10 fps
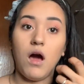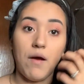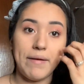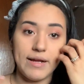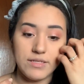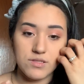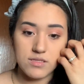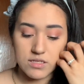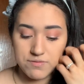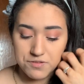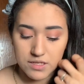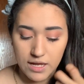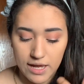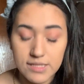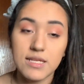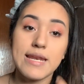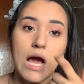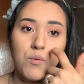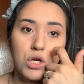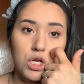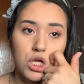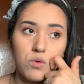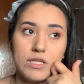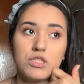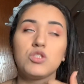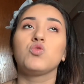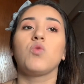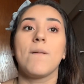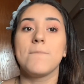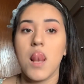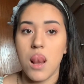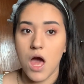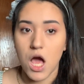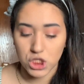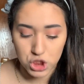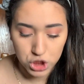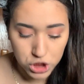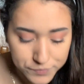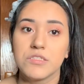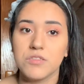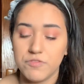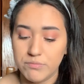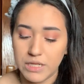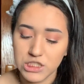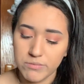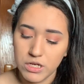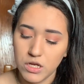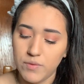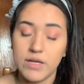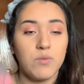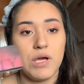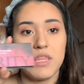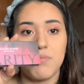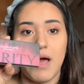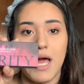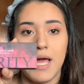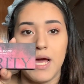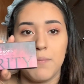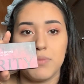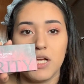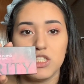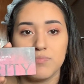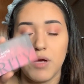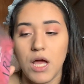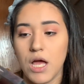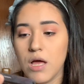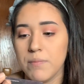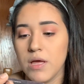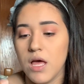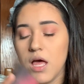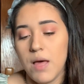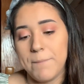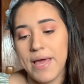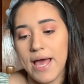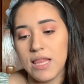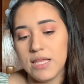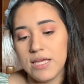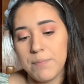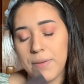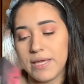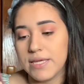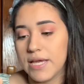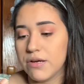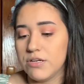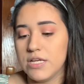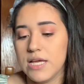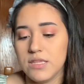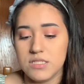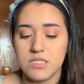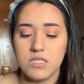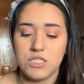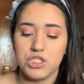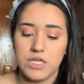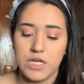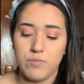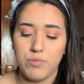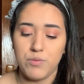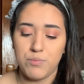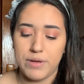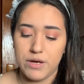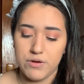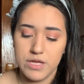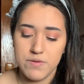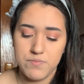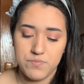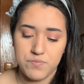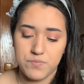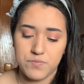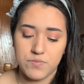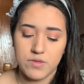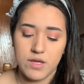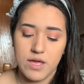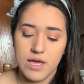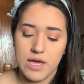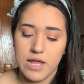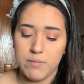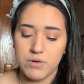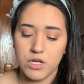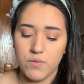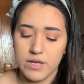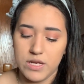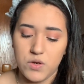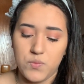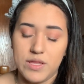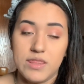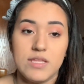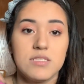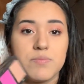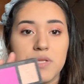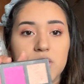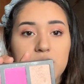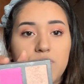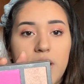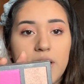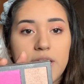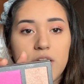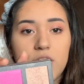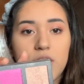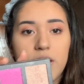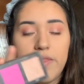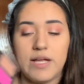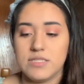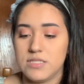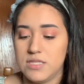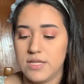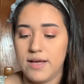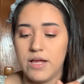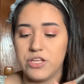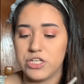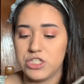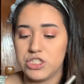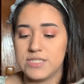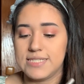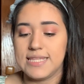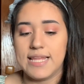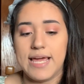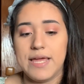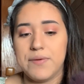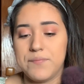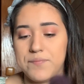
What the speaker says: Alright guys, so that's it for the eyes. Now we're going to go into blush. So for blush, I'm going to go in with my Blush Bomb palette by Carity, and this is in the shade Boomberry. And I'm going to go in with this blush right here, and that's in the color Slay.